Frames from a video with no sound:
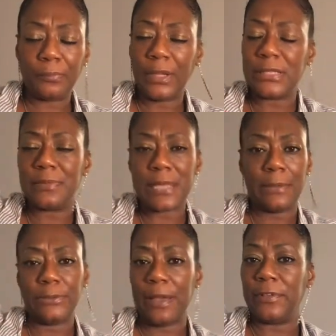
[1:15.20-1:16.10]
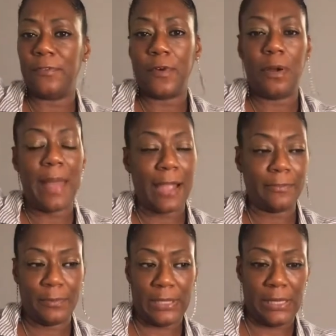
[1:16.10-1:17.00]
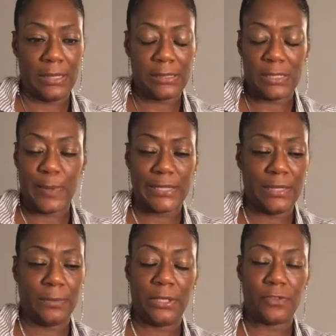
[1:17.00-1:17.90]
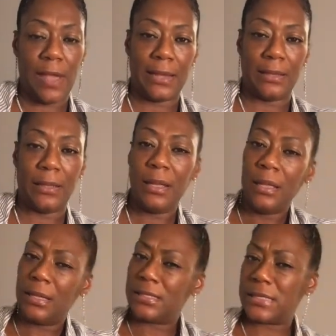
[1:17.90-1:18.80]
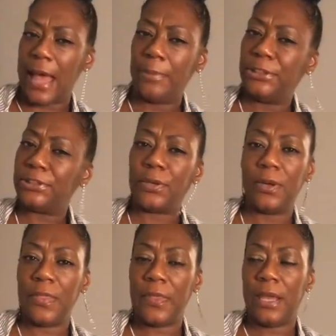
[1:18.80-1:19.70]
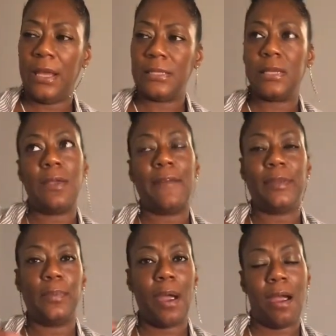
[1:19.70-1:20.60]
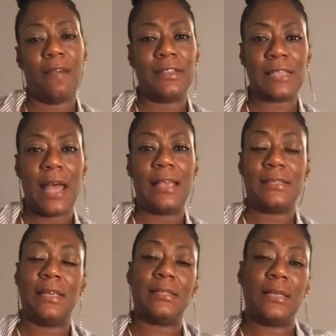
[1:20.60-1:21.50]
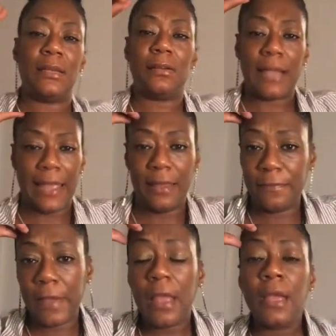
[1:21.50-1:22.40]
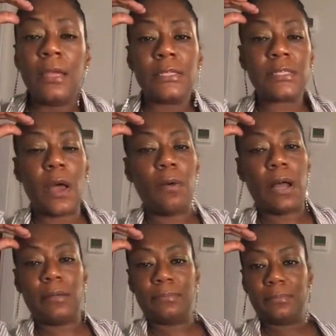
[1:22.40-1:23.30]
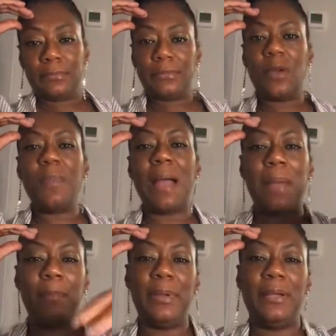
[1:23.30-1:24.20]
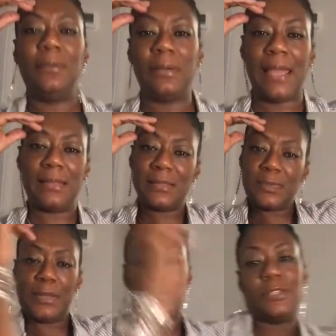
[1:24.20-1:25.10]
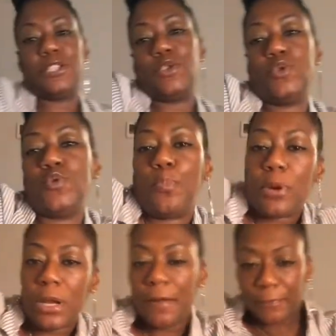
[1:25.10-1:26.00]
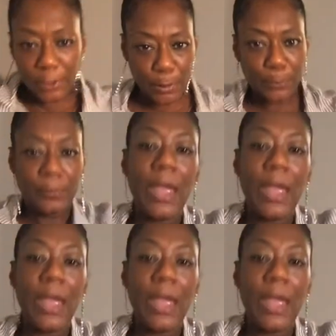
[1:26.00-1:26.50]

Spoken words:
Sometimes you have to fall back from things, especially when you're trying to establish certain things and you have to prioritize things in your life. So don't mind my pillow. Like this pillow is just super comfortable.